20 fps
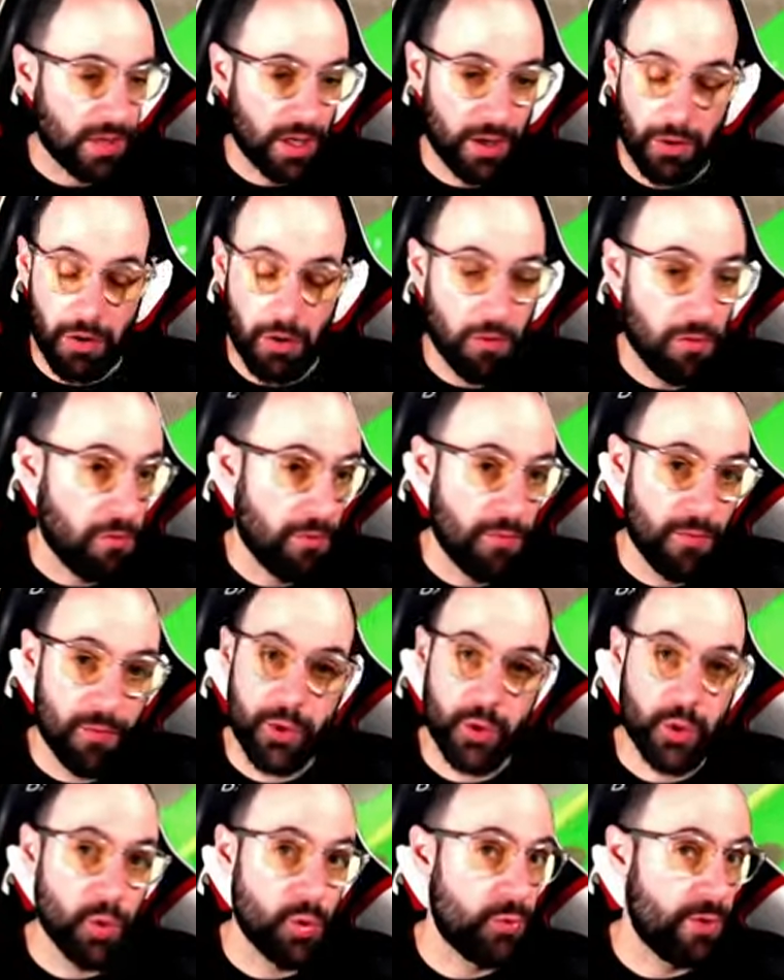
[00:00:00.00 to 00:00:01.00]
I don't know,
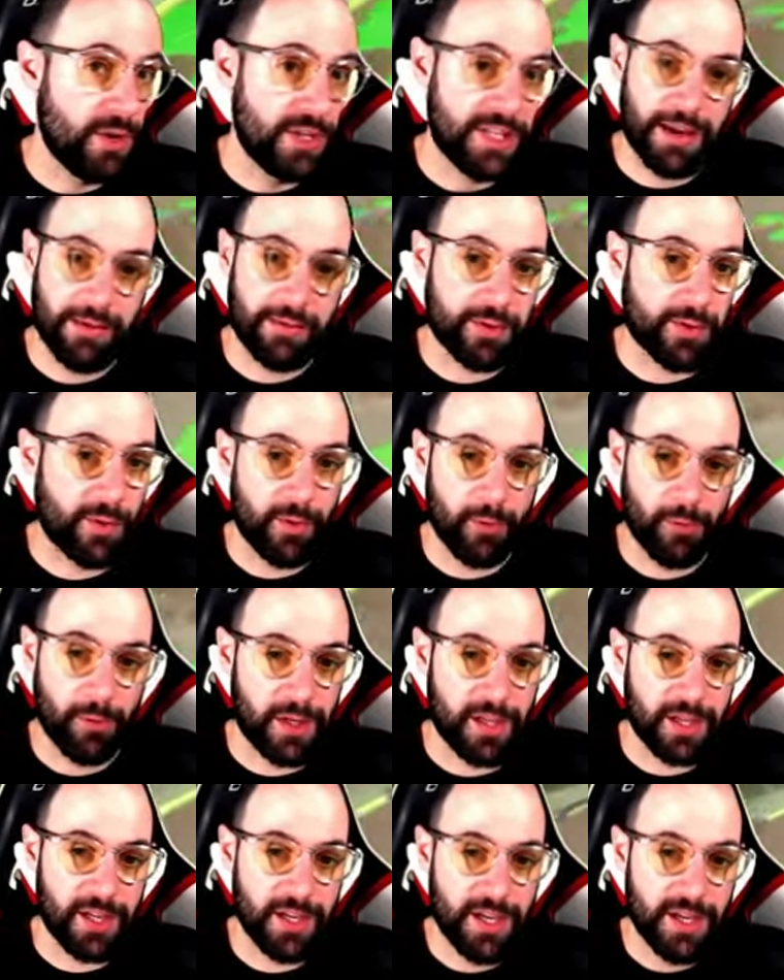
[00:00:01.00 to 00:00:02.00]
two, three times per
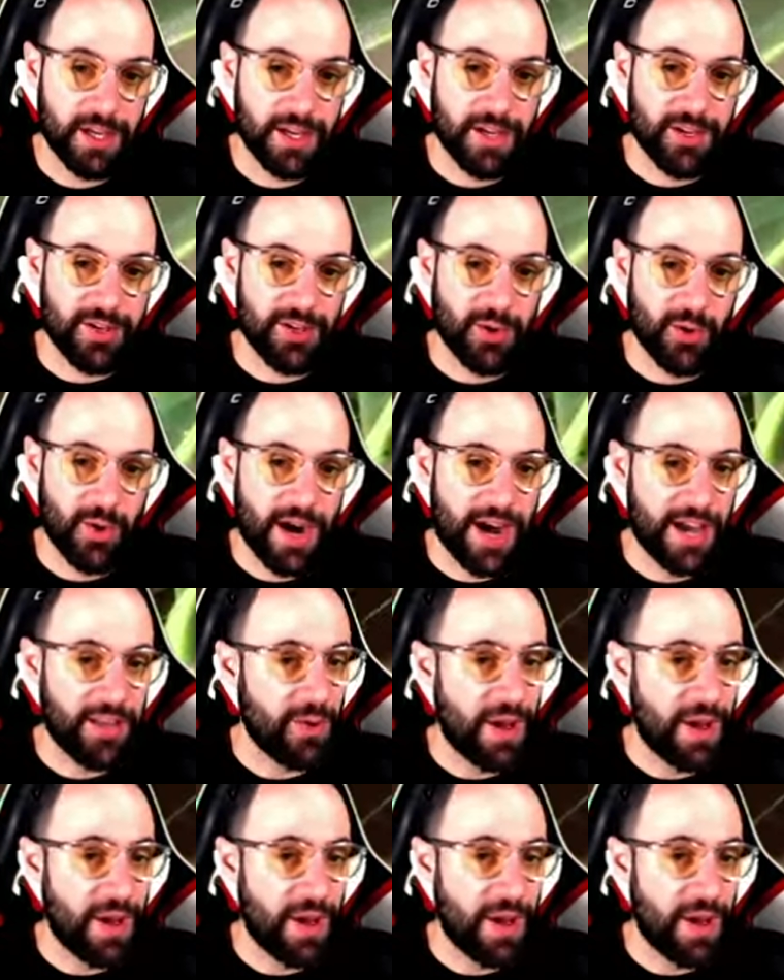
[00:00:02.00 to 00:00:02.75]
week. So I